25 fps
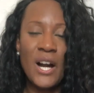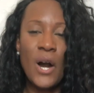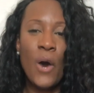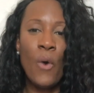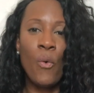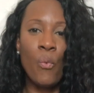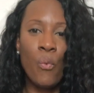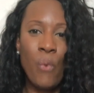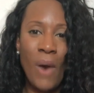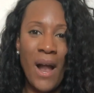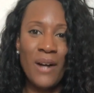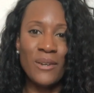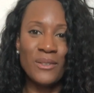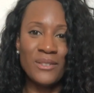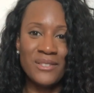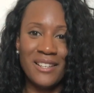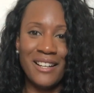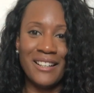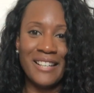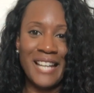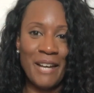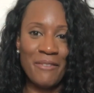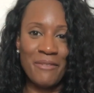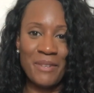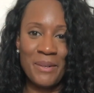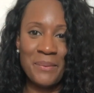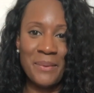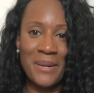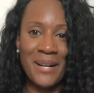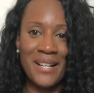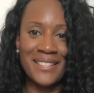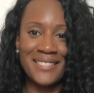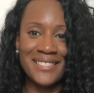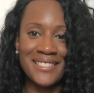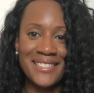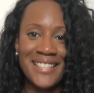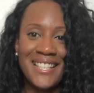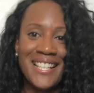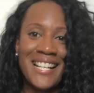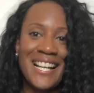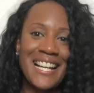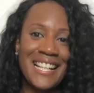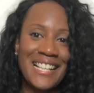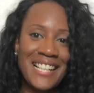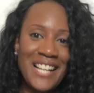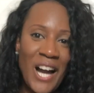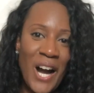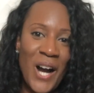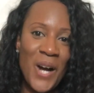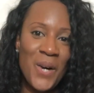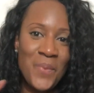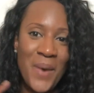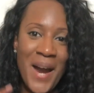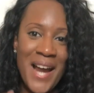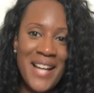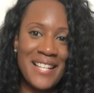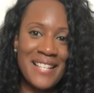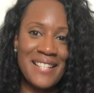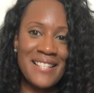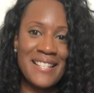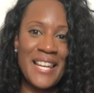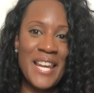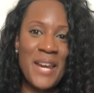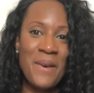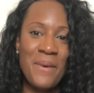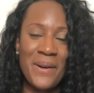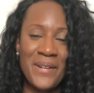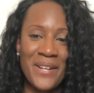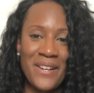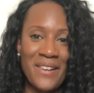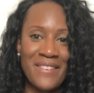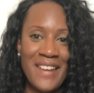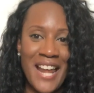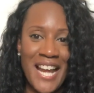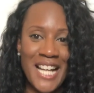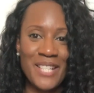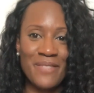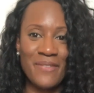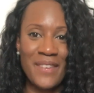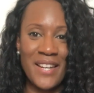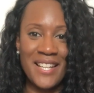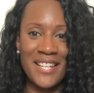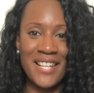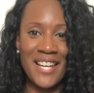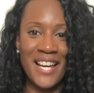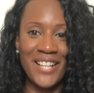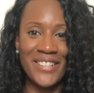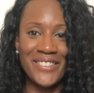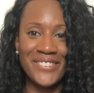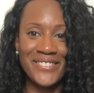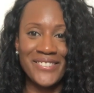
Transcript: Well done everyone. Can't wait to see you on our next video.